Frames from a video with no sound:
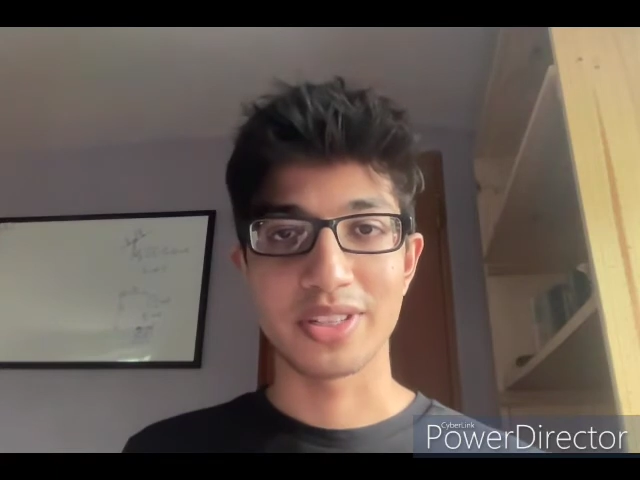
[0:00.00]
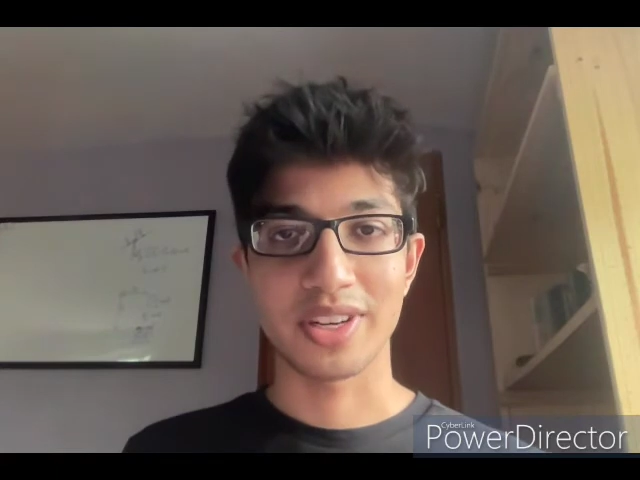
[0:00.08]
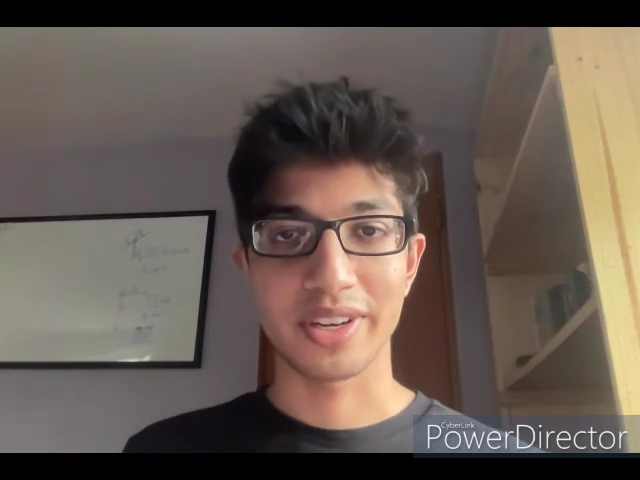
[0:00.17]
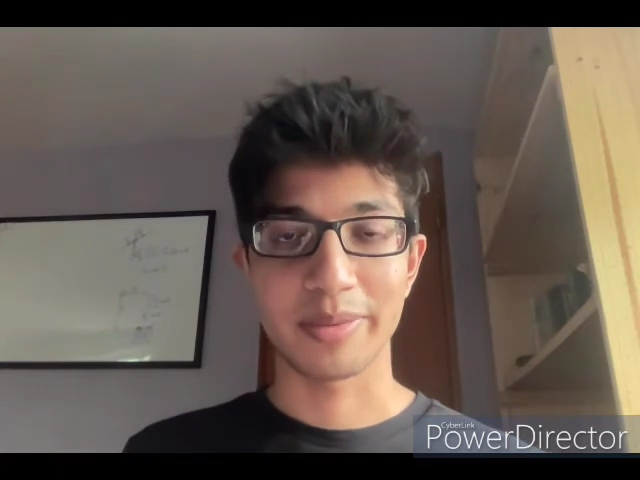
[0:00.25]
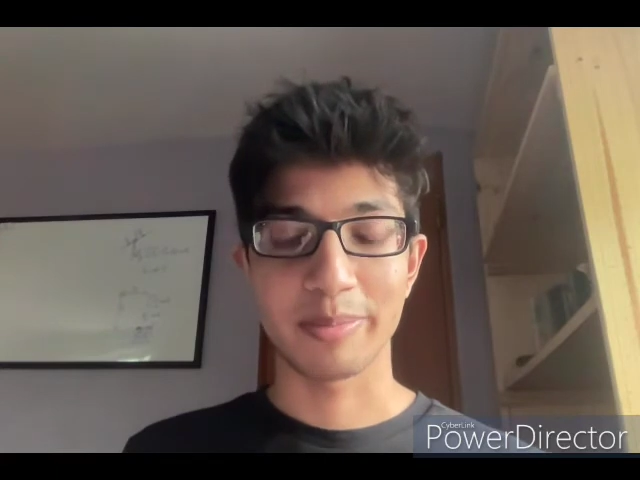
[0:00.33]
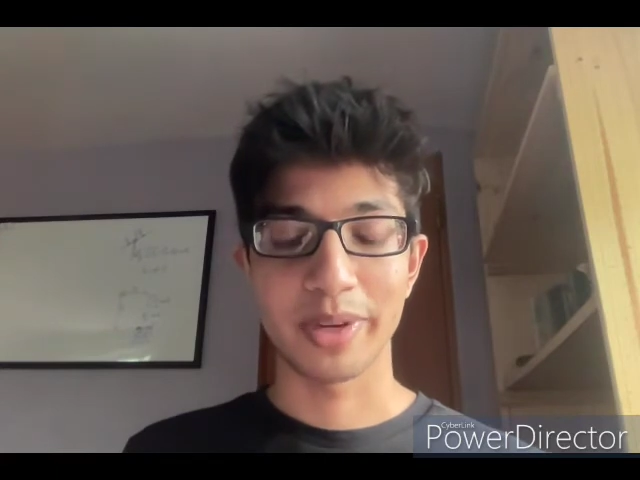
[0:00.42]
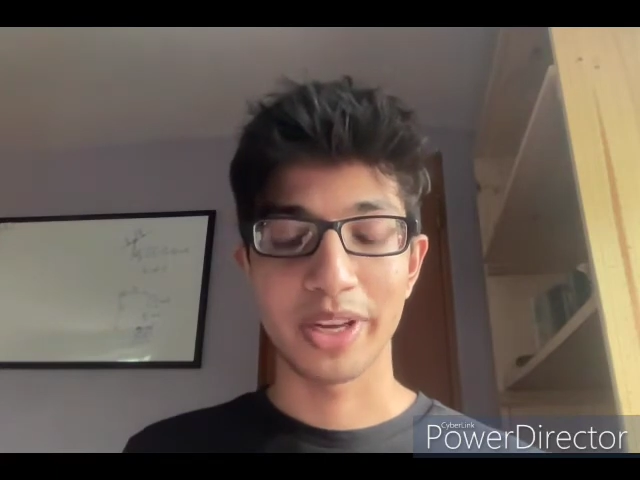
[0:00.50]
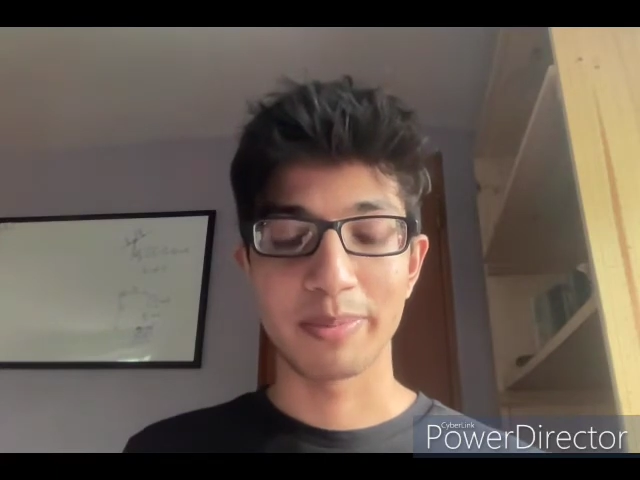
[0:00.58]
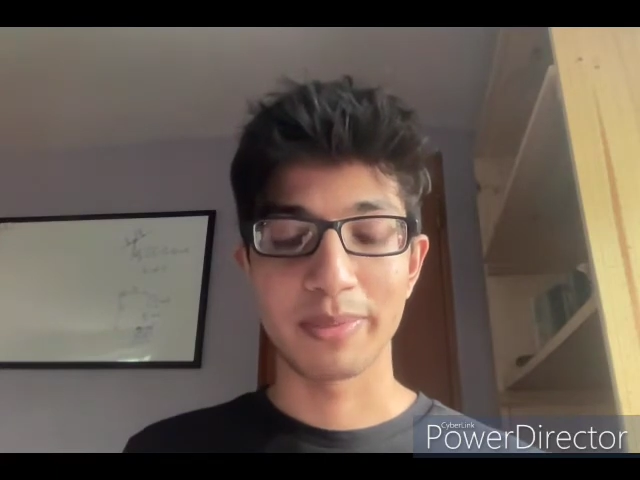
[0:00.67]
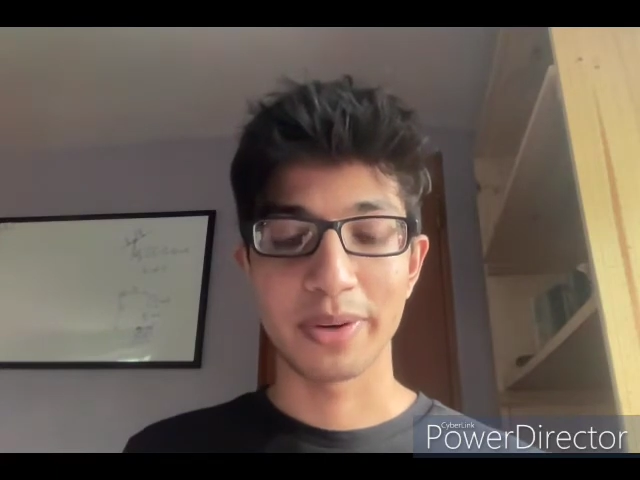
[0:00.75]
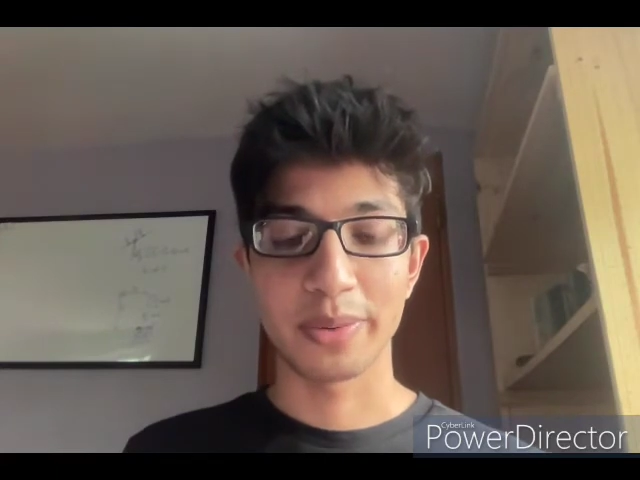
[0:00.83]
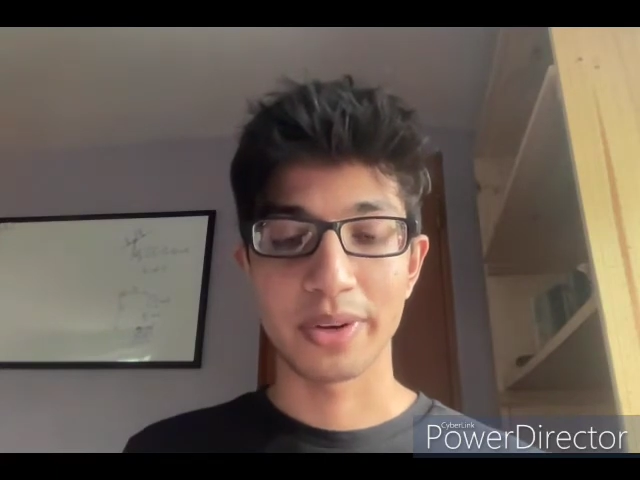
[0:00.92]
as I made
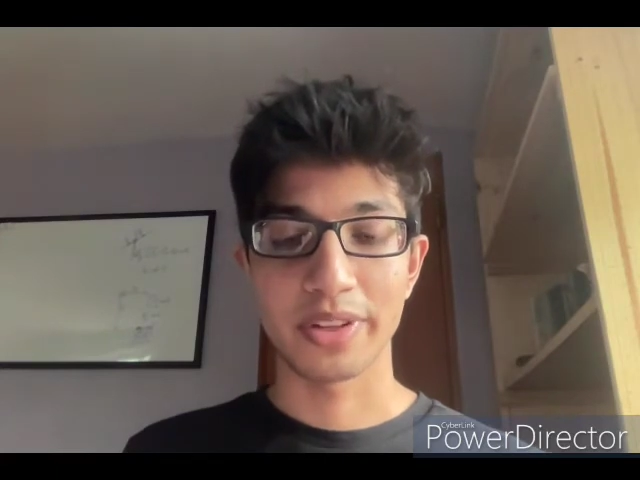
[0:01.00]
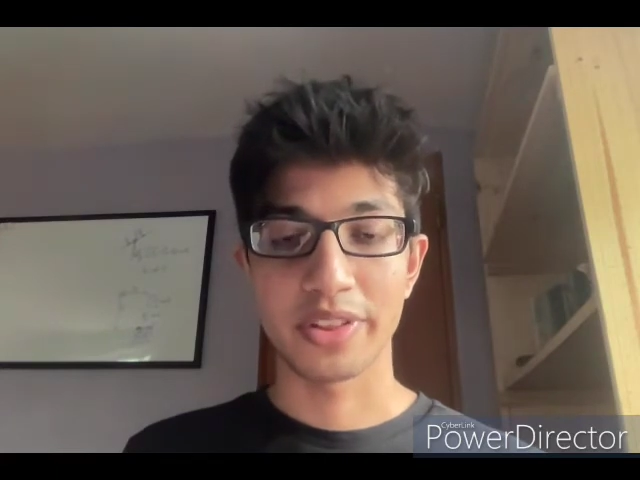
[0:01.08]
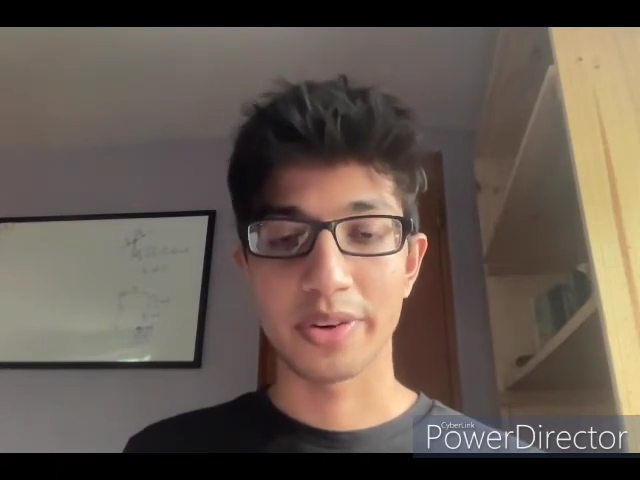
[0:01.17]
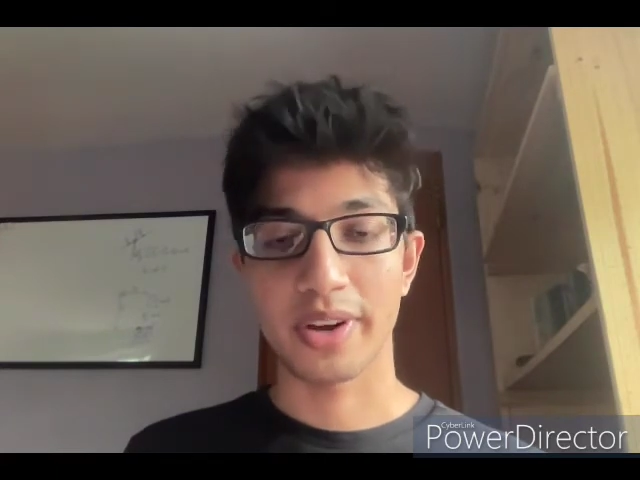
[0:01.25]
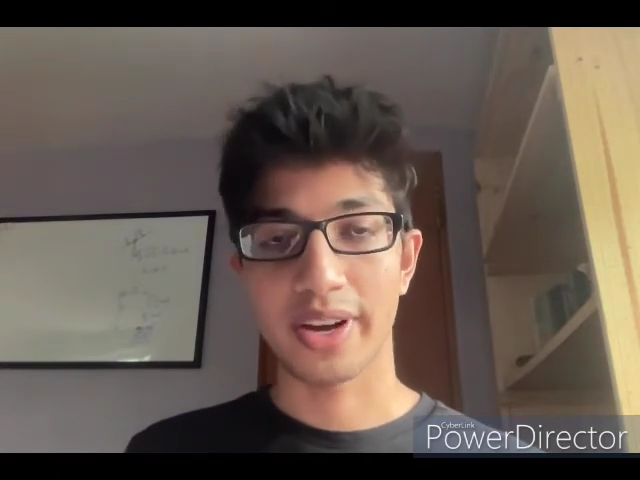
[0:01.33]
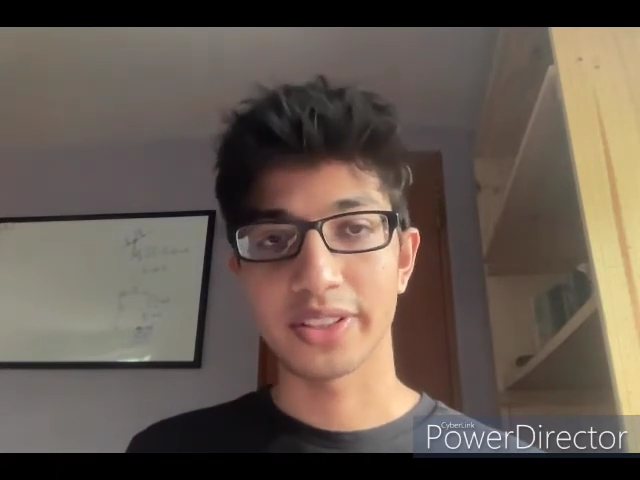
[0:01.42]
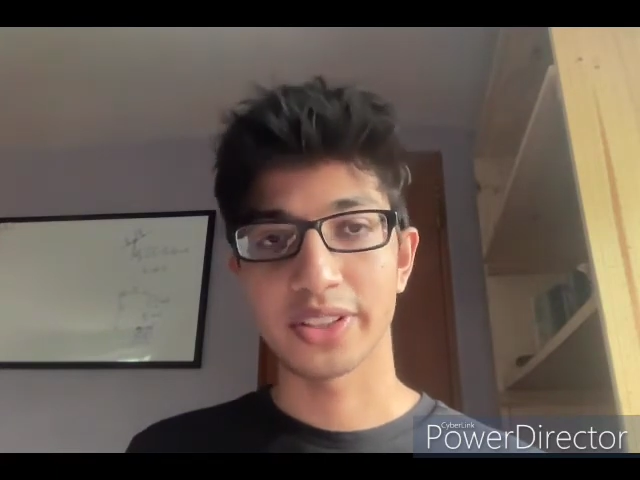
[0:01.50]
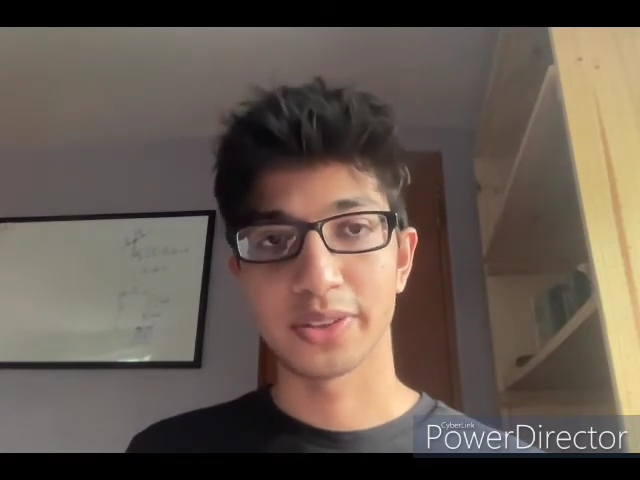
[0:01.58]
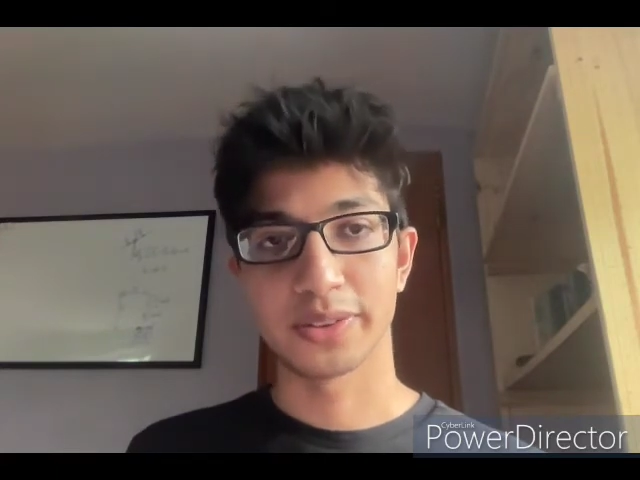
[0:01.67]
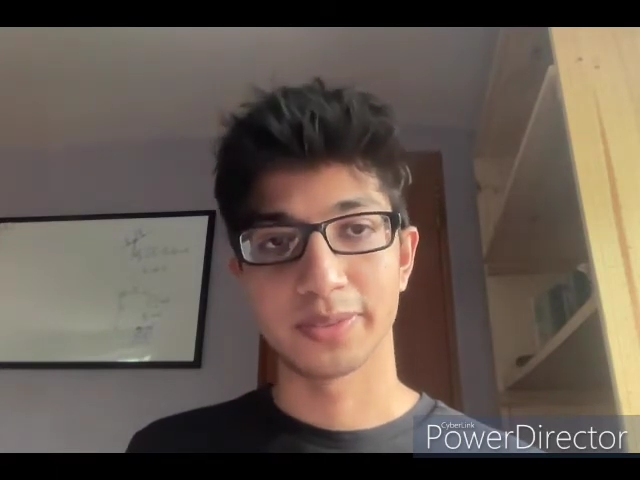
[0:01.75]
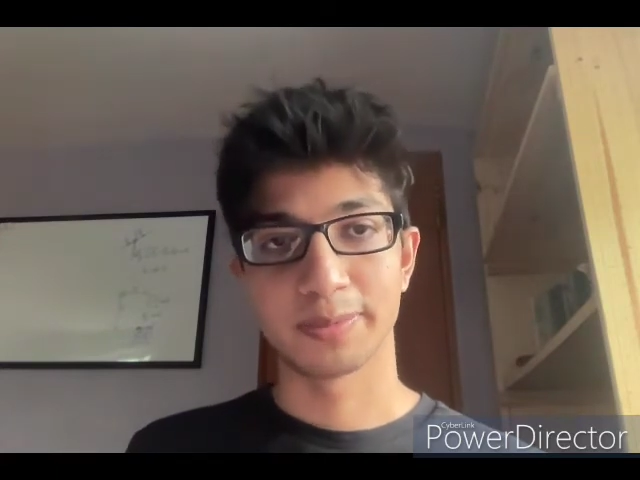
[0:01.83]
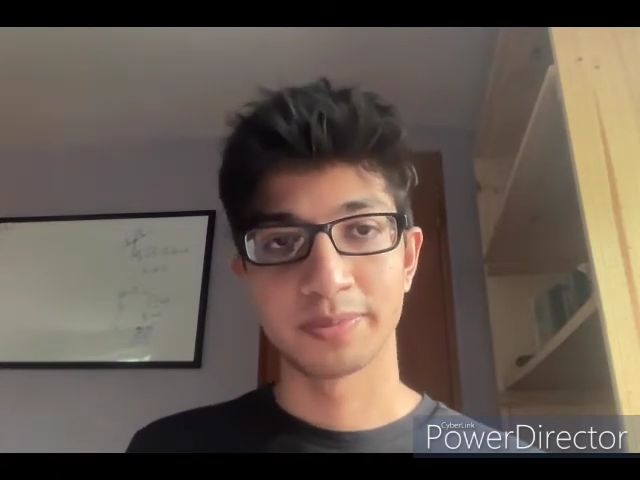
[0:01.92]
my way through high school.